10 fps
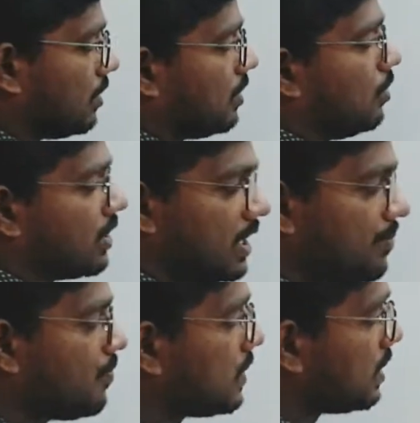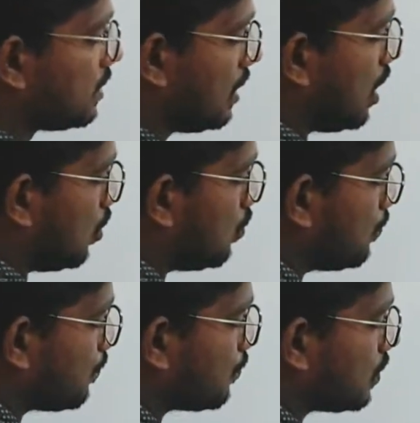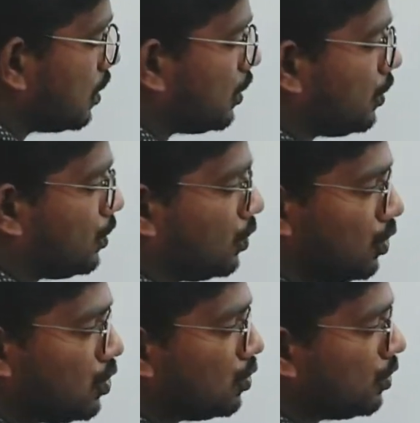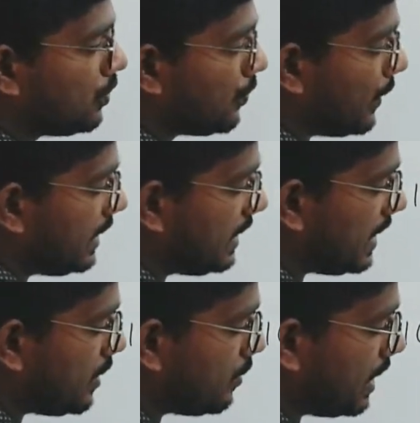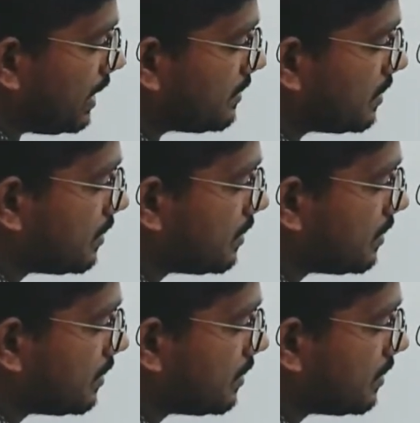Okay, now to do 20 units,